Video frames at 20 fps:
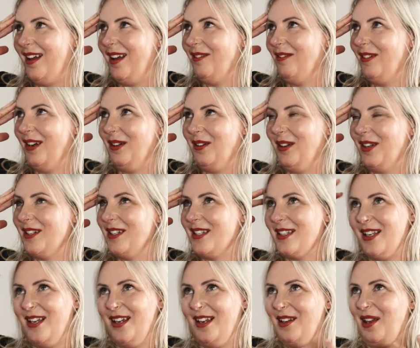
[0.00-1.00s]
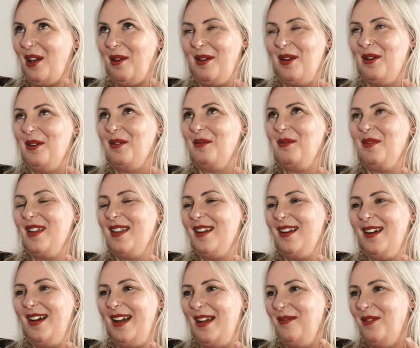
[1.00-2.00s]
a real concern going on with
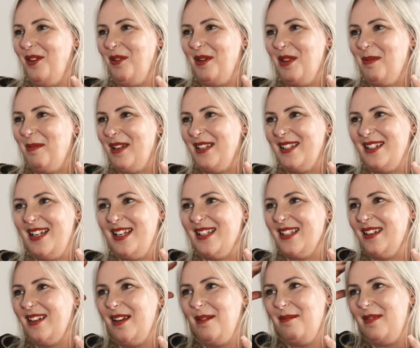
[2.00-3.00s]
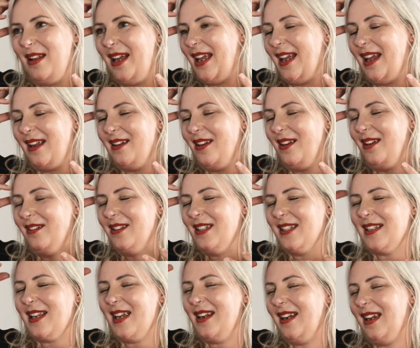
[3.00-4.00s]
life or with business, and I'm like, no,
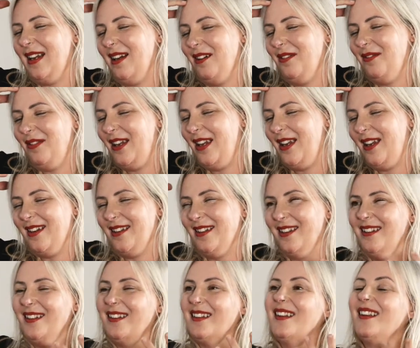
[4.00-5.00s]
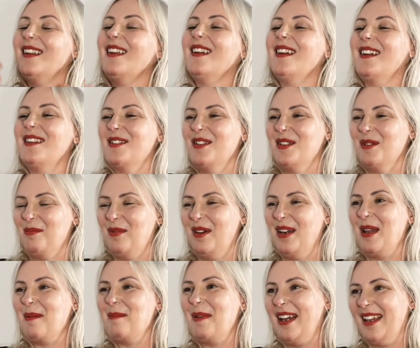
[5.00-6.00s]
just get it out of here just
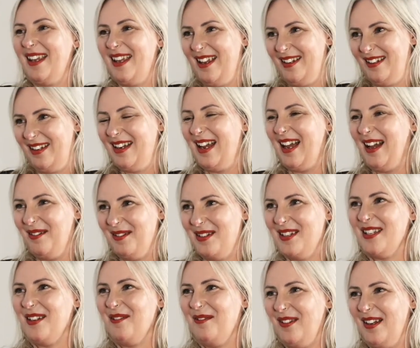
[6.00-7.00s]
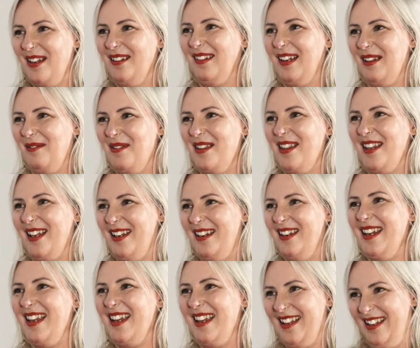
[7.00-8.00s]
bring it back in and yeah. how does it feel live with it in
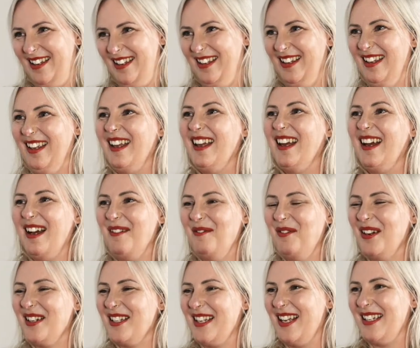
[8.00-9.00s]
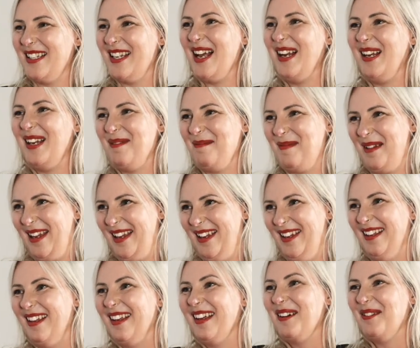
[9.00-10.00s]
here and what's that telling me
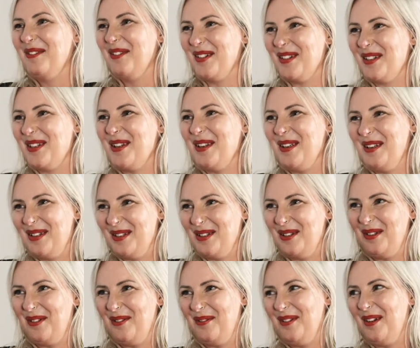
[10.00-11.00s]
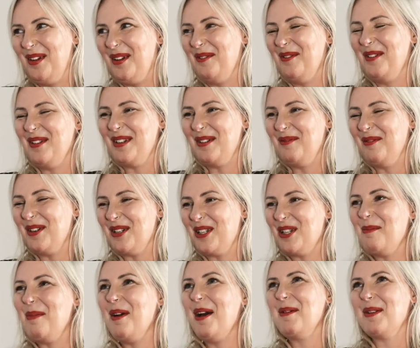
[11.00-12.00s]
yeah what's the sort of what yeah. what's
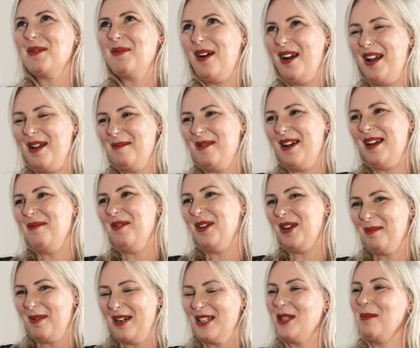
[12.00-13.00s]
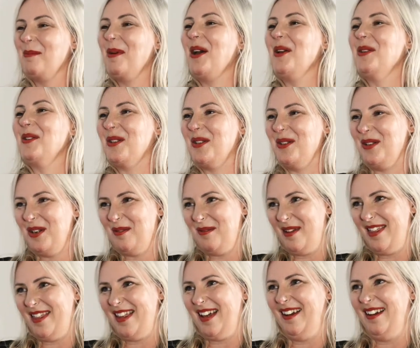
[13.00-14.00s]
the poet why am i what am i supposed to do
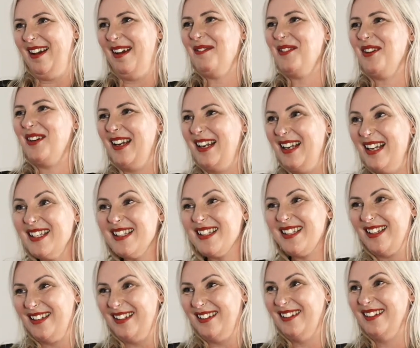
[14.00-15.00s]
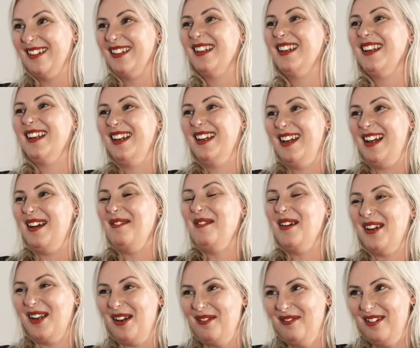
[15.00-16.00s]
with that i've yeah. got to listen and
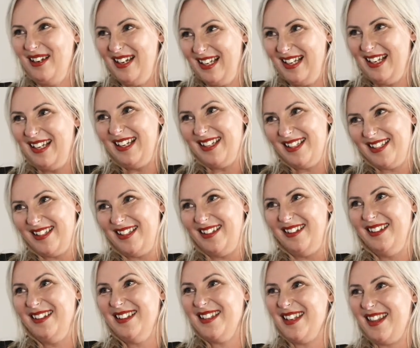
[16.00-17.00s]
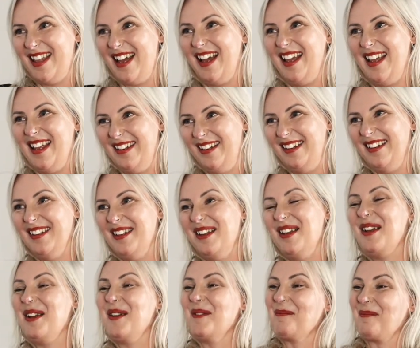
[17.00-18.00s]
when i really listen to that inner
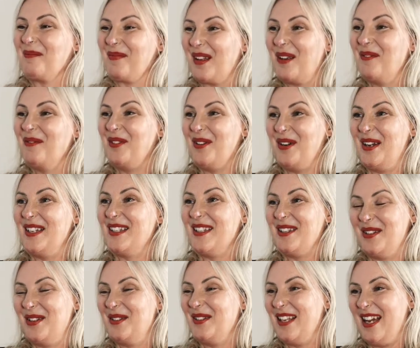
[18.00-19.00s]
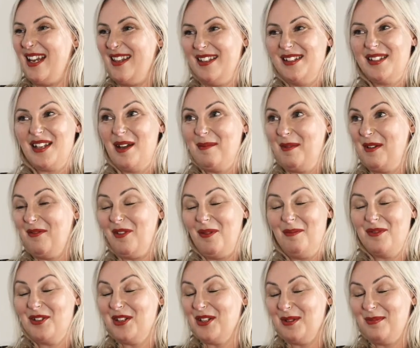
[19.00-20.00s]
voice, as you say, that's coming
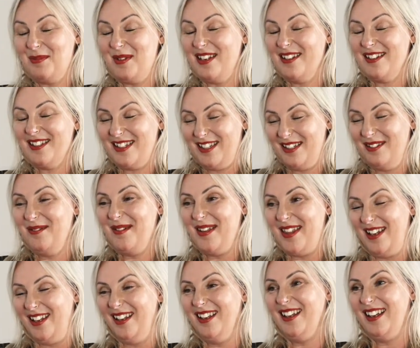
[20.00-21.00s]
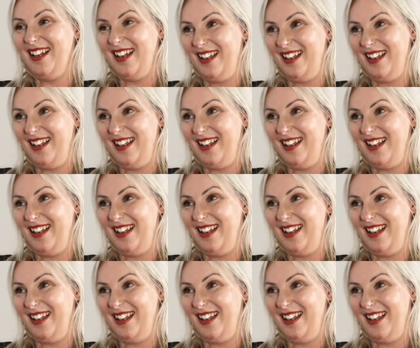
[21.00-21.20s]
from just being still with it,